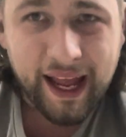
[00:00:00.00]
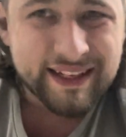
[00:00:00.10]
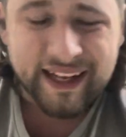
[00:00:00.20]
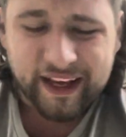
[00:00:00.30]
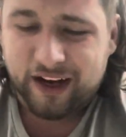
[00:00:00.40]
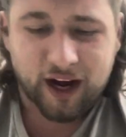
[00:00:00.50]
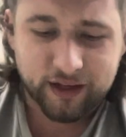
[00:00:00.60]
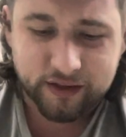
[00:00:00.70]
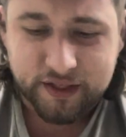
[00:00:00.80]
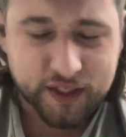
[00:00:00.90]
as any car,
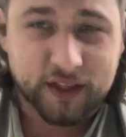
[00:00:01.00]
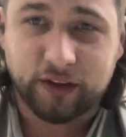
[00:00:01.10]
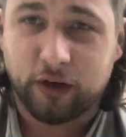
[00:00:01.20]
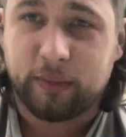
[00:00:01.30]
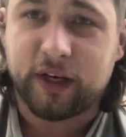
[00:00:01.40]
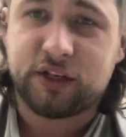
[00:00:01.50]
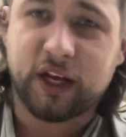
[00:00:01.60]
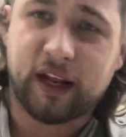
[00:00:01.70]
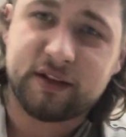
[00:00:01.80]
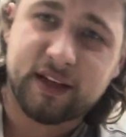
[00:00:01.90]
there's just a little bit of
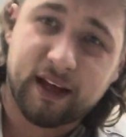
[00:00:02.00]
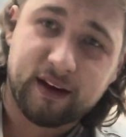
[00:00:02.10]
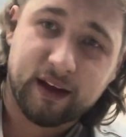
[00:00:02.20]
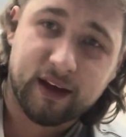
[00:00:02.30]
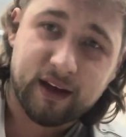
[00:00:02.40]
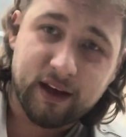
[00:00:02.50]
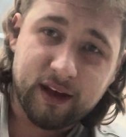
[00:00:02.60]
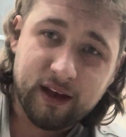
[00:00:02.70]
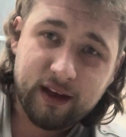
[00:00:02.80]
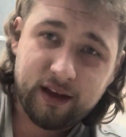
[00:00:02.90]
change that uh,
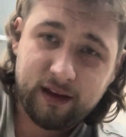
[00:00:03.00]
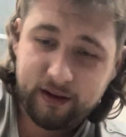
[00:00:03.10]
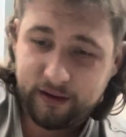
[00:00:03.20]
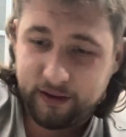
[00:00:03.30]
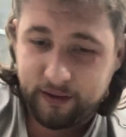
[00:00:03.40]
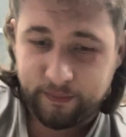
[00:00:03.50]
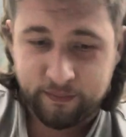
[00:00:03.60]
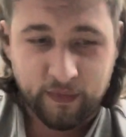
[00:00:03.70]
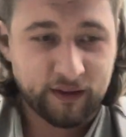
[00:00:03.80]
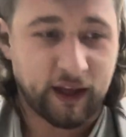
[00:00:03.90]

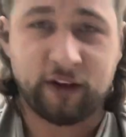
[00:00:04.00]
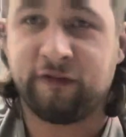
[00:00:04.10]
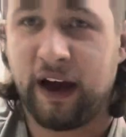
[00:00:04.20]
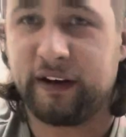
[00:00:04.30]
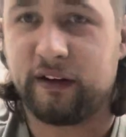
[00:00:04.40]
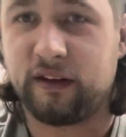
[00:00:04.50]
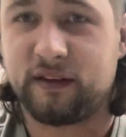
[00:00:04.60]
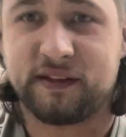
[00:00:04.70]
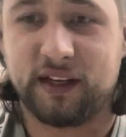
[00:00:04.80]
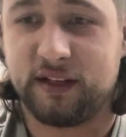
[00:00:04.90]
that you find under the
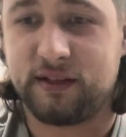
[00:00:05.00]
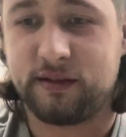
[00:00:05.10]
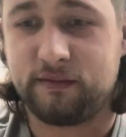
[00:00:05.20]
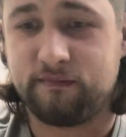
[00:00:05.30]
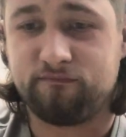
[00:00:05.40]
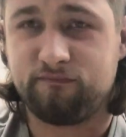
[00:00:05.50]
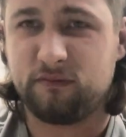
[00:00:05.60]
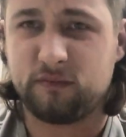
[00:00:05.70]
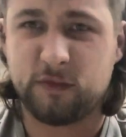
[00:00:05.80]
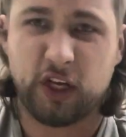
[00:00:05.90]
seats.
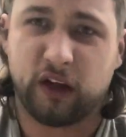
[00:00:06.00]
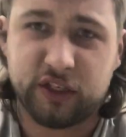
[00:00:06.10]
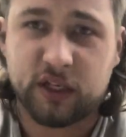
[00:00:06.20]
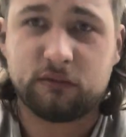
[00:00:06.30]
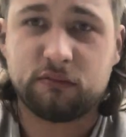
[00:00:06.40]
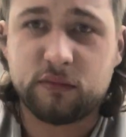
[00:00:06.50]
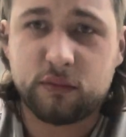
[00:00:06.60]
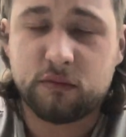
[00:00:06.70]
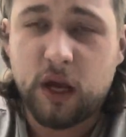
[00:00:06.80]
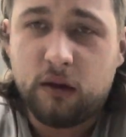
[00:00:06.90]
You know, just a
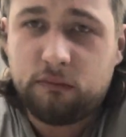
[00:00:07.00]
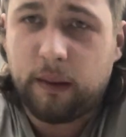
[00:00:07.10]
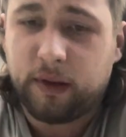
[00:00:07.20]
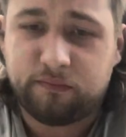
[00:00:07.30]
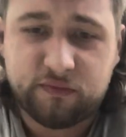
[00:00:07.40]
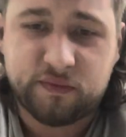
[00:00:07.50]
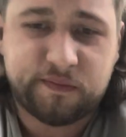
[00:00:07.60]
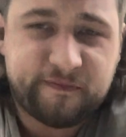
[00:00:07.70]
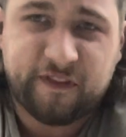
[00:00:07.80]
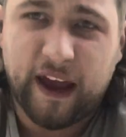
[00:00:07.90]
maybe
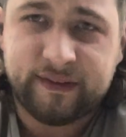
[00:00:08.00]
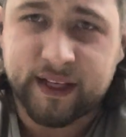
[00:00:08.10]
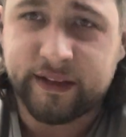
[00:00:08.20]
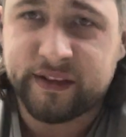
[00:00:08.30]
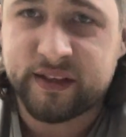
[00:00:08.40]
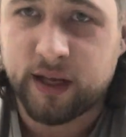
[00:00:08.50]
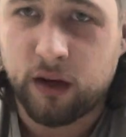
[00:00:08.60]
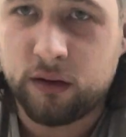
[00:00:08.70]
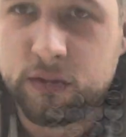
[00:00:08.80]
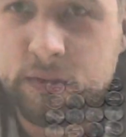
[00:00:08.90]
five cents or so.